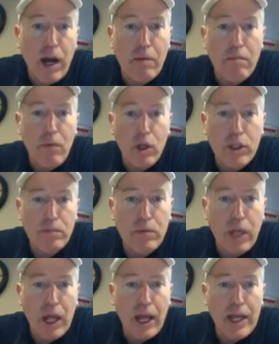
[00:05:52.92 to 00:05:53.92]

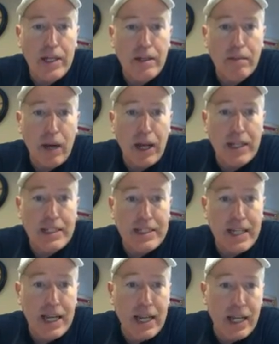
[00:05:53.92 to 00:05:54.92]
multiplied it by
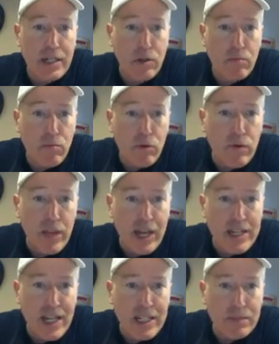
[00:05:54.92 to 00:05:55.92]
10, or moved
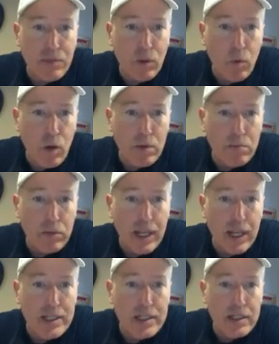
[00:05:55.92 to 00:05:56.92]
that decimal one
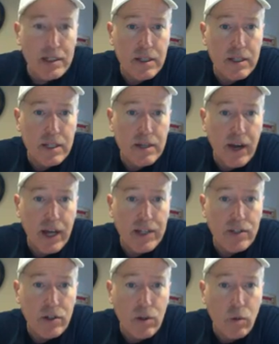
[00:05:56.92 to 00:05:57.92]
place in the
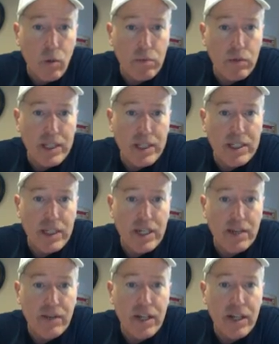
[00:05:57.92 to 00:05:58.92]
divisor and one place in the
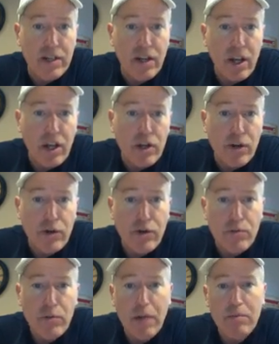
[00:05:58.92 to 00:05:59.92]
dividend. Your new
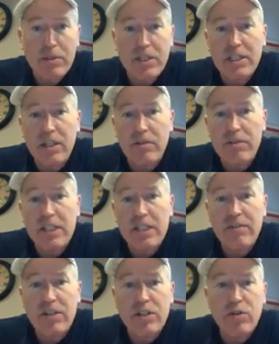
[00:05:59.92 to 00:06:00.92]
problem was
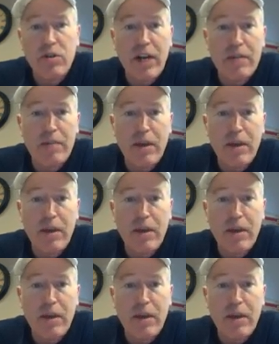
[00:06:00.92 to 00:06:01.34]
672 divided by